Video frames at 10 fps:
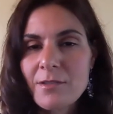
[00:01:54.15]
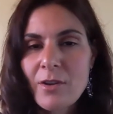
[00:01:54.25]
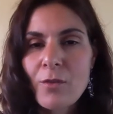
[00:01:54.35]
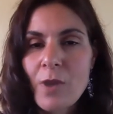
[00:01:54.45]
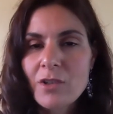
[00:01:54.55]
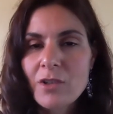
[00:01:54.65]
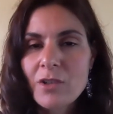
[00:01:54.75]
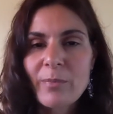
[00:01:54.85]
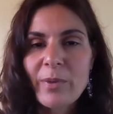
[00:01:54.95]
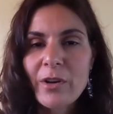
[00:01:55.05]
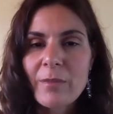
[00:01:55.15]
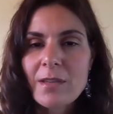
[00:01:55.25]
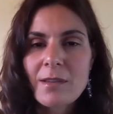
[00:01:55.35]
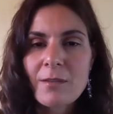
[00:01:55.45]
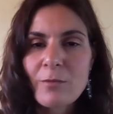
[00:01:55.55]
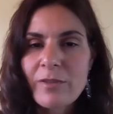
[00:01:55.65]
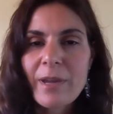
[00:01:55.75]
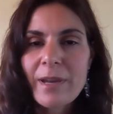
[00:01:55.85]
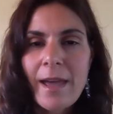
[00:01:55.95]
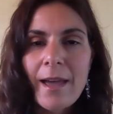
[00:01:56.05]
So watching Perry Mason with
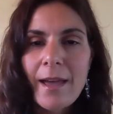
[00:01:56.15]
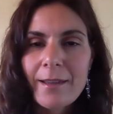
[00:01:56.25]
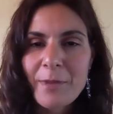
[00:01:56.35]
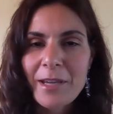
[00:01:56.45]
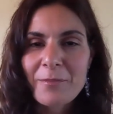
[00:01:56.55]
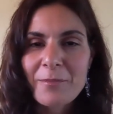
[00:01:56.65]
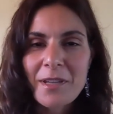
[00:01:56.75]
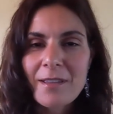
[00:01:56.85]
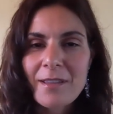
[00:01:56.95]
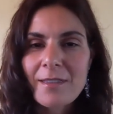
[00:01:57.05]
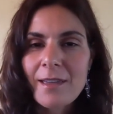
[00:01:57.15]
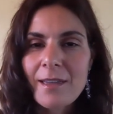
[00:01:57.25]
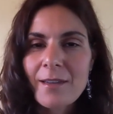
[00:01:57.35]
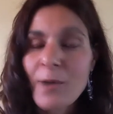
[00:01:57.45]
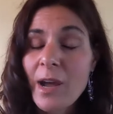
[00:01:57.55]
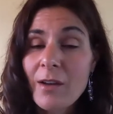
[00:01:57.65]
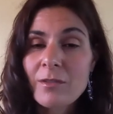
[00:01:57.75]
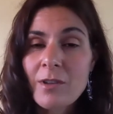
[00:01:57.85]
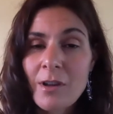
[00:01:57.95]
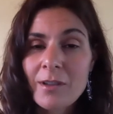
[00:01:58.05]
my dad made me think, wow,
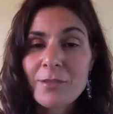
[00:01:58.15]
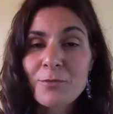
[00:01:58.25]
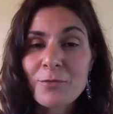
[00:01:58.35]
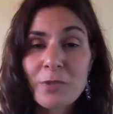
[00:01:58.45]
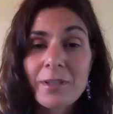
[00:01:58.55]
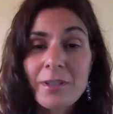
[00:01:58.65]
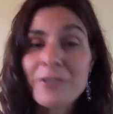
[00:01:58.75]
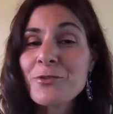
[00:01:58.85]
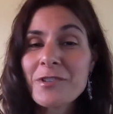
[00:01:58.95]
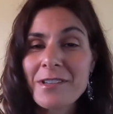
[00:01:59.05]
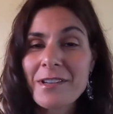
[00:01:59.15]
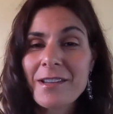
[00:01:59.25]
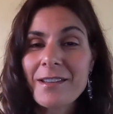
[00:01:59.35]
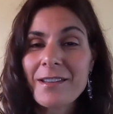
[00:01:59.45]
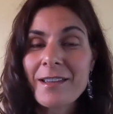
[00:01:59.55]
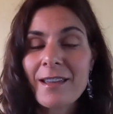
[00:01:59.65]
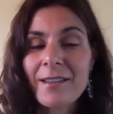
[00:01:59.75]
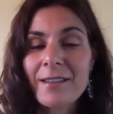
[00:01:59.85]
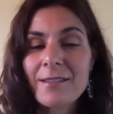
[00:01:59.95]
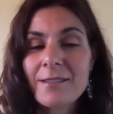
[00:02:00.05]
the law is really interesting,
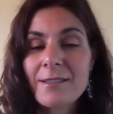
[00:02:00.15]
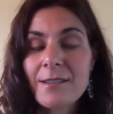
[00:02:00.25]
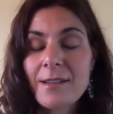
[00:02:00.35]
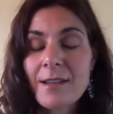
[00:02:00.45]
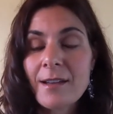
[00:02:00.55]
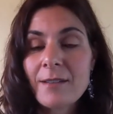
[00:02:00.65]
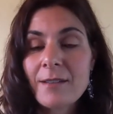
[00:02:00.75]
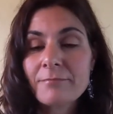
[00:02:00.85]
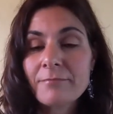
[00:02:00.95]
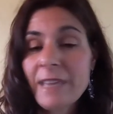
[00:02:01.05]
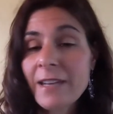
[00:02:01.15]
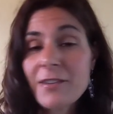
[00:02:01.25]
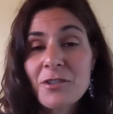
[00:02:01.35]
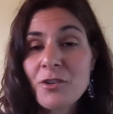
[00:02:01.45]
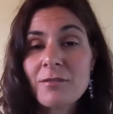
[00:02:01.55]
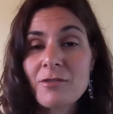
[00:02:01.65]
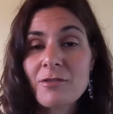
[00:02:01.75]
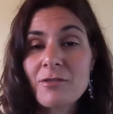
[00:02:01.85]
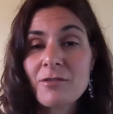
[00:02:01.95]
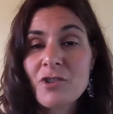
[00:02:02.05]
and I just couldn't
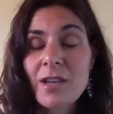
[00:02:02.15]
shake it.